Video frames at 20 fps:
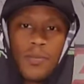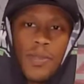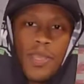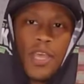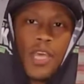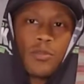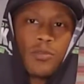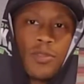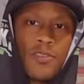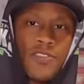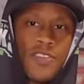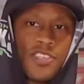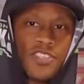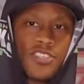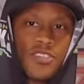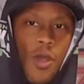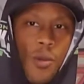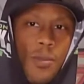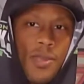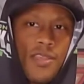because we fish
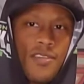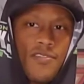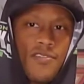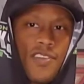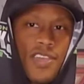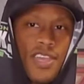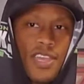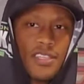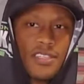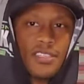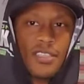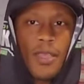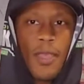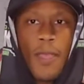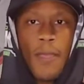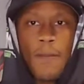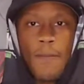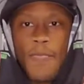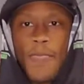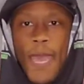so many events
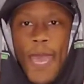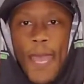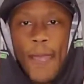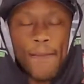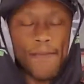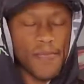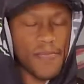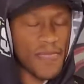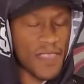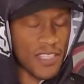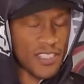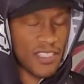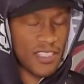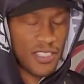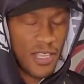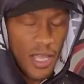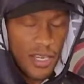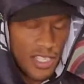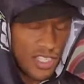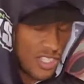that the
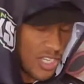sun is